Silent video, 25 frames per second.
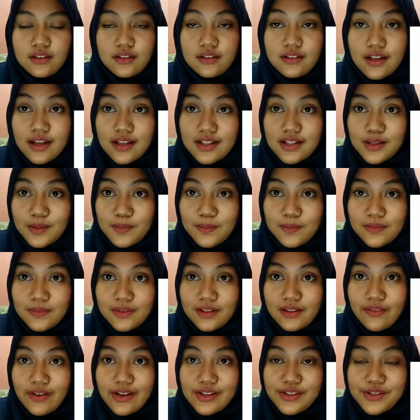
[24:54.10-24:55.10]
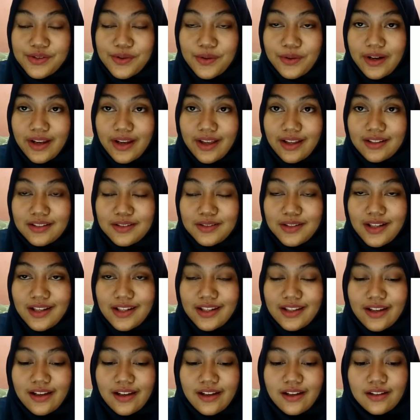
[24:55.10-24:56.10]
Yes, raise your hand,
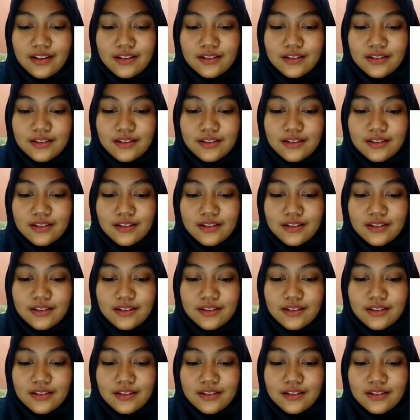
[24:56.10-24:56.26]
Nadia.